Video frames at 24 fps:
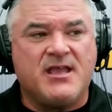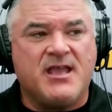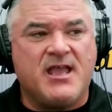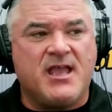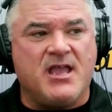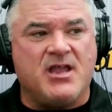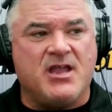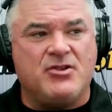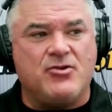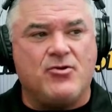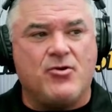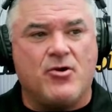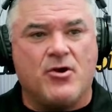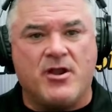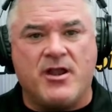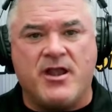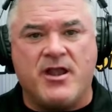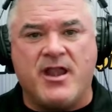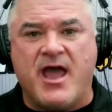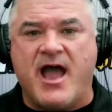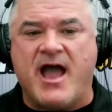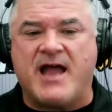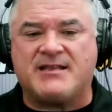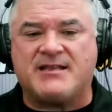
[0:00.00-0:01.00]
and you are
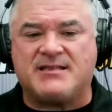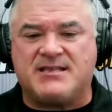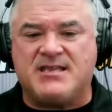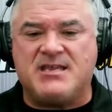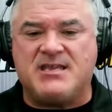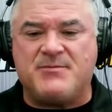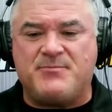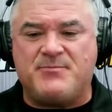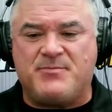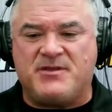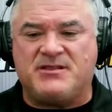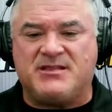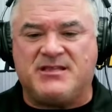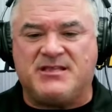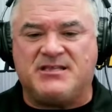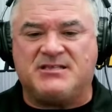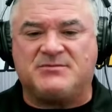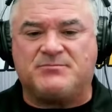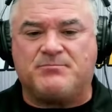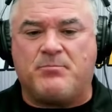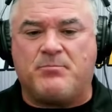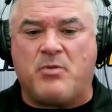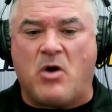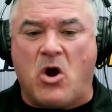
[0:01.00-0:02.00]
not keeping these
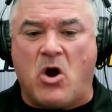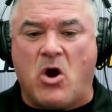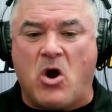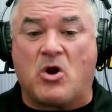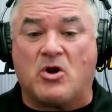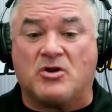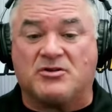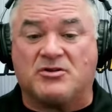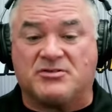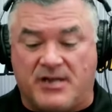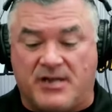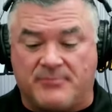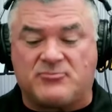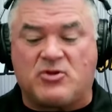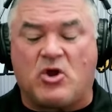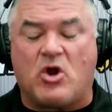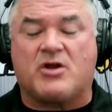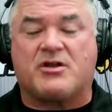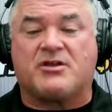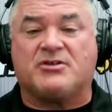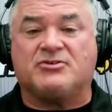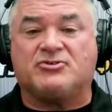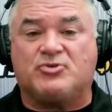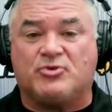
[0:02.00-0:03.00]
bars, and I'm
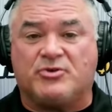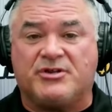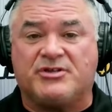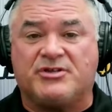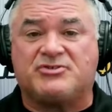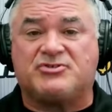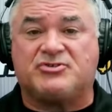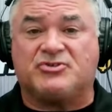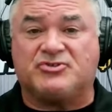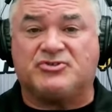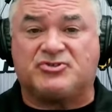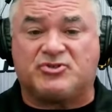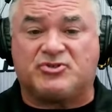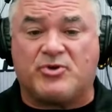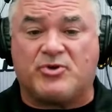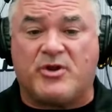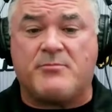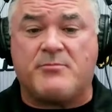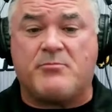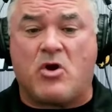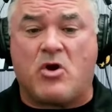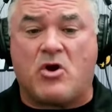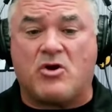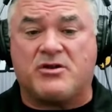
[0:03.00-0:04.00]
talking traditional straight
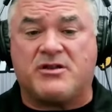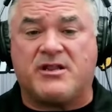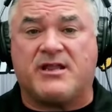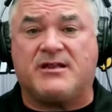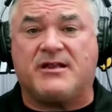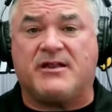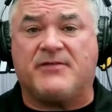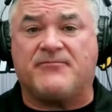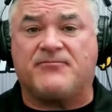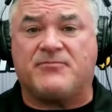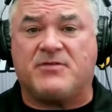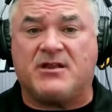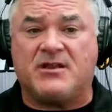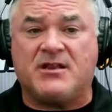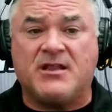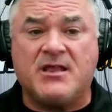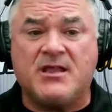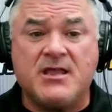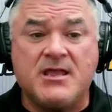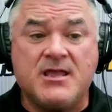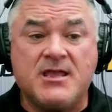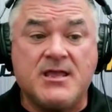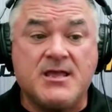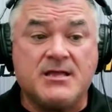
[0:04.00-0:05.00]
bar deadlifting,
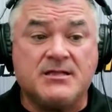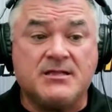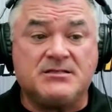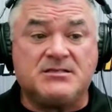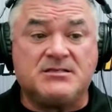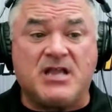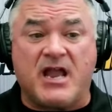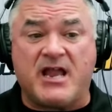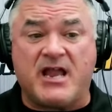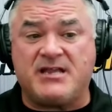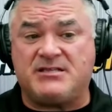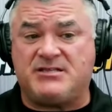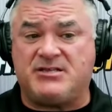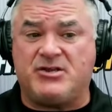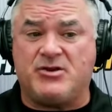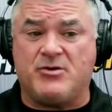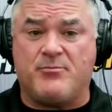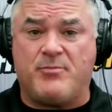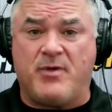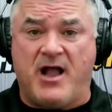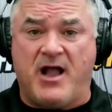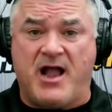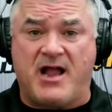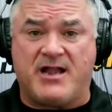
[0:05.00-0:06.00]
tight to your
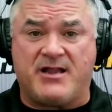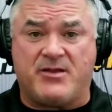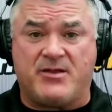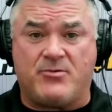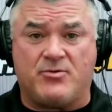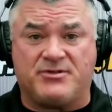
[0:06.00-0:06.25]
body where the